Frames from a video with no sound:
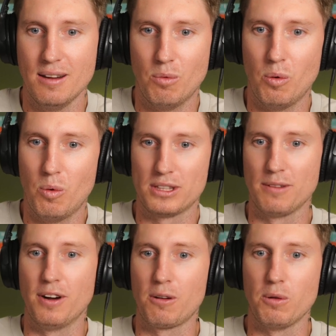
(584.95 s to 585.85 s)
well, what the
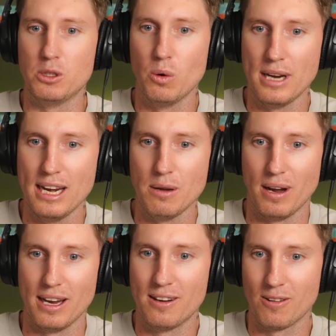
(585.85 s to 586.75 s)
fuck are we doing
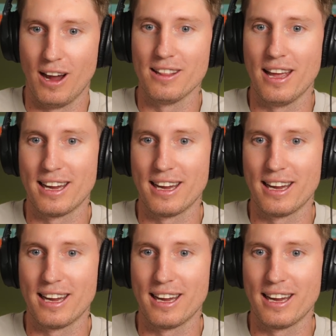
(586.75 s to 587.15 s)
anyway? Right? Like